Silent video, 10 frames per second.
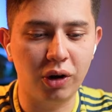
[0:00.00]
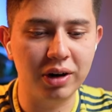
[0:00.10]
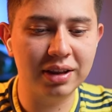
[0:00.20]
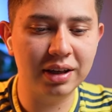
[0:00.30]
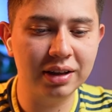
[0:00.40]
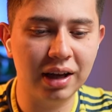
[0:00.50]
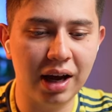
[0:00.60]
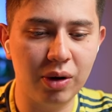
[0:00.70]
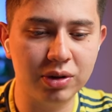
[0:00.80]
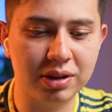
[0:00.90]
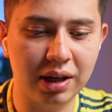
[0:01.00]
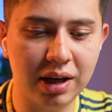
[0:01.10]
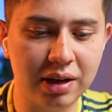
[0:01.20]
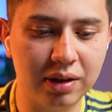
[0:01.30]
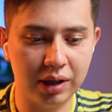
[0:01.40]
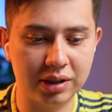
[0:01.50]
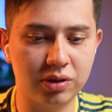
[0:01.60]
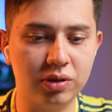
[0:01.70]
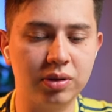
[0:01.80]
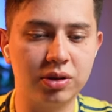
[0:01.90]
The only thing that I would say is
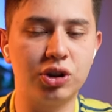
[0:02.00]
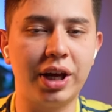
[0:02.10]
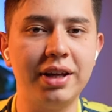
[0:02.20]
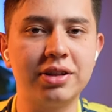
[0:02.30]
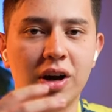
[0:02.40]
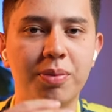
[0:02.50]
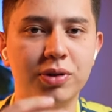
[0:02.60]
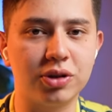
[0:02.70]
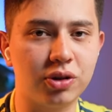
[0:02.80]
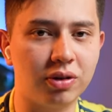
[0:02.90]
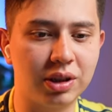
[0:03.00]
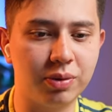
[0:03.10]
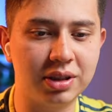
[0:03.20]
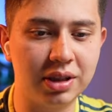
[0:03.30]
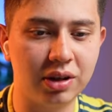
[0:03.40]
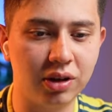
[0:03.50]
to change up the shots that we see.